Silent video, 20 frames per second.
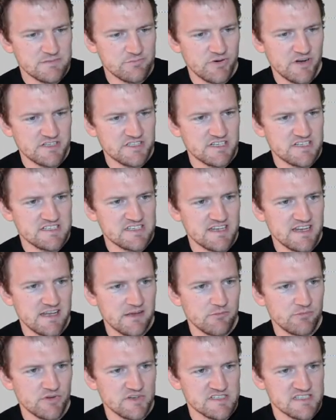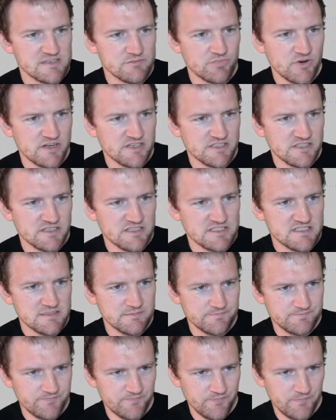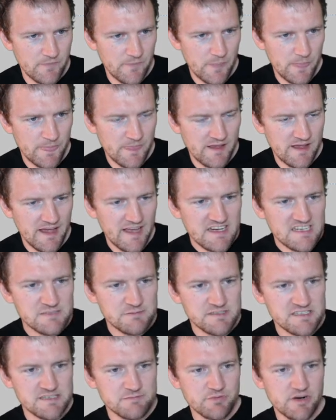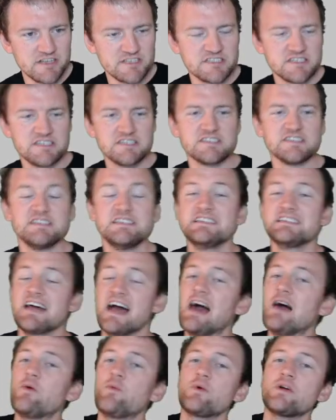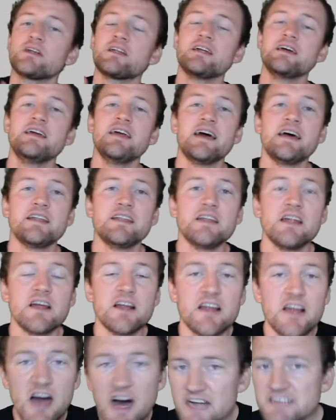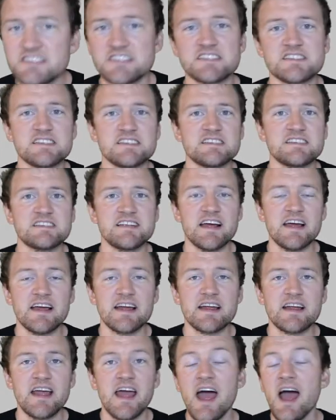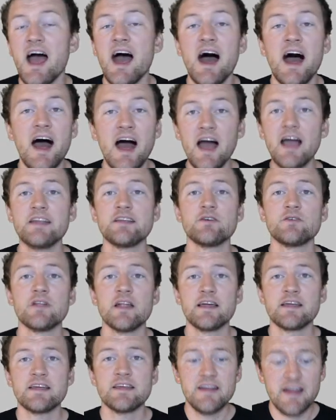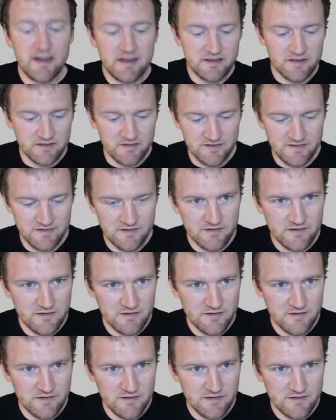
prejudice and implicit prejudice. Explicit prejudice is outwardly and consciously saying, I don't like Canadians.